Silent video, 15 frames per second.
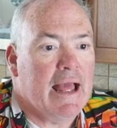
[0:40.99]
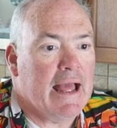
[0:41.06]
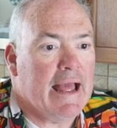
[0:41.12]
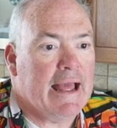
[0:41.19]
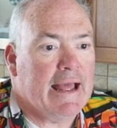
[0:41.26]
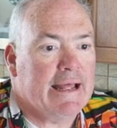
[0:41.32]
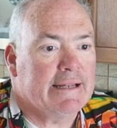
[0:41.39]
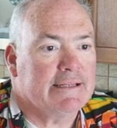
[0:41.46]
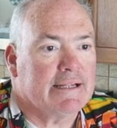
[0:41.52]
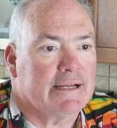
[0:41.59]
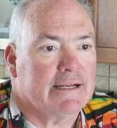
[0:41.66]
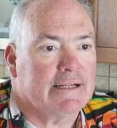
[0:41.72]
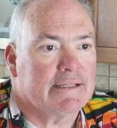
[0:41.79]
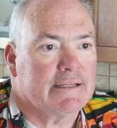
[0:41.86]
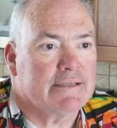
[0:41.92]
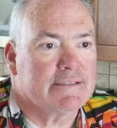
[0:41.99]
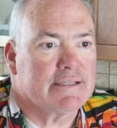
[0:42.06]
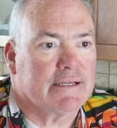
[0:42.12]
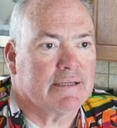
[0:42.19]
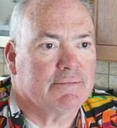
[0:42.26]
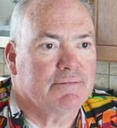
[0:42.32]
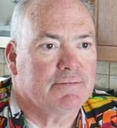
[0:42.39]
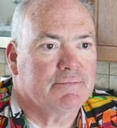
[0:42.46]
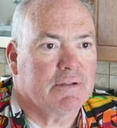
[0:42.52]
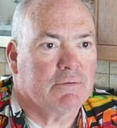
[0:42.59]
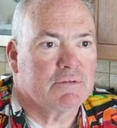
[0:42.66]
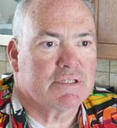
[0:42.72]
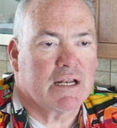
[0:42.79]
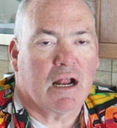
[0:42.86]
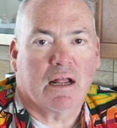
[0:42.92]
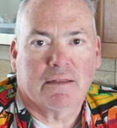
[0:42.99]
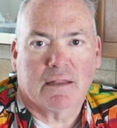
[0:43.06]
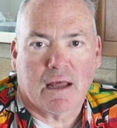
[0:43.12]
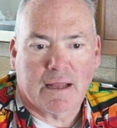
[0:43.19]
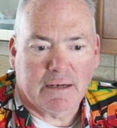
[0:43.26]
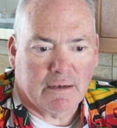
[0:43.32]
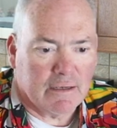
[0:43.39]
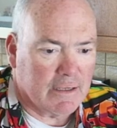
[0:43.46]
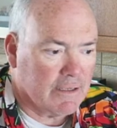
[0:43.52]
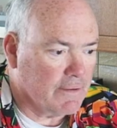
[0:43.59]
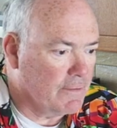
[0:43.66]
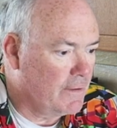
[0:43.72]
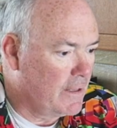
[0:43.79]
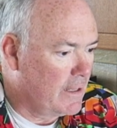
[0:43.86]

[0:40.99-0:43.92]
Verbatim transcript: And there's a there was an online